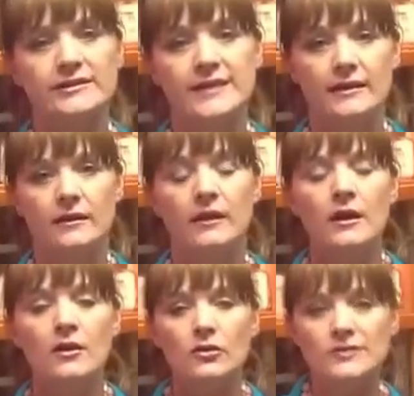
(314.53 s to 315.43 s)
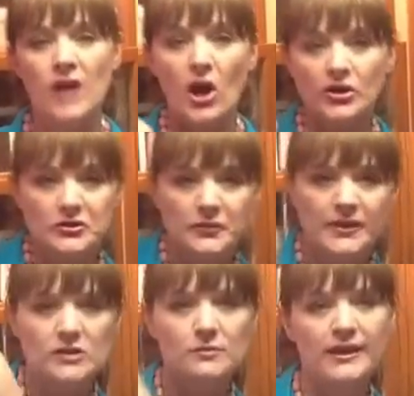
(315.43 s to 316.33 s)
and those hard to
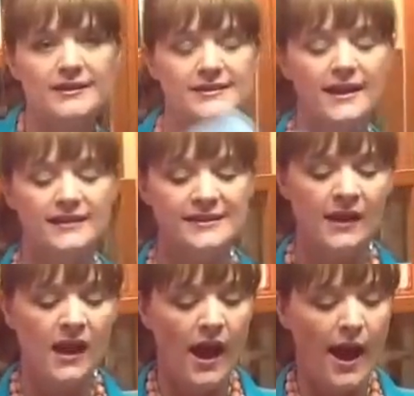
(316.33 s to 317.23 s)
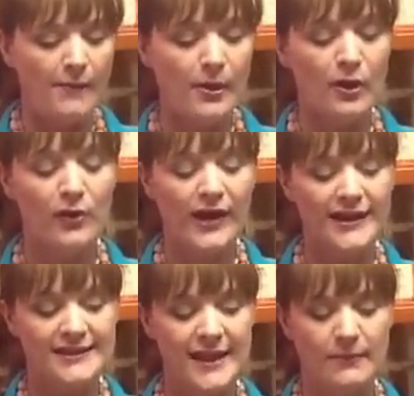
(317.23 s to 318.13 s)
reach places. A great
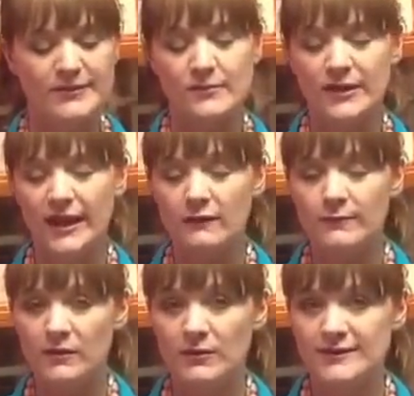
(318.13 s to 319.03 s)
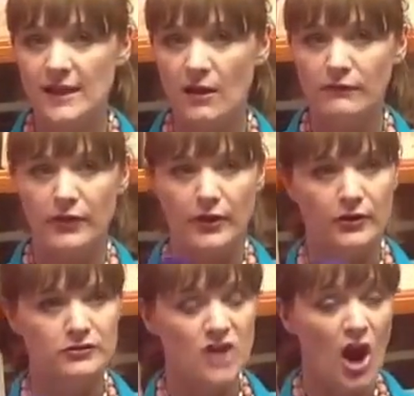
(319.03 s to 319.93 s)
example someone gave me was of
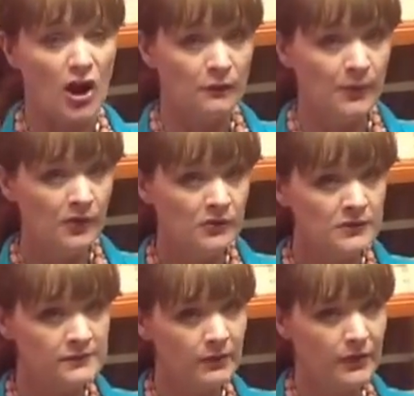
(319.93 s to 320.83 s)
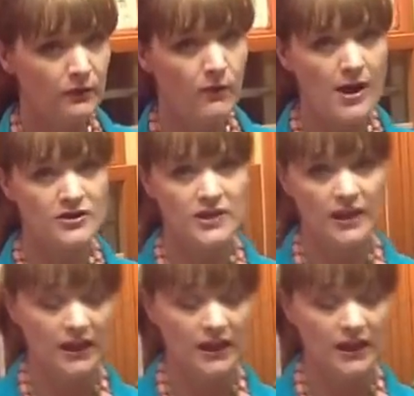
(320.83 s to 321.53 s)
their dog bowls when they're washing and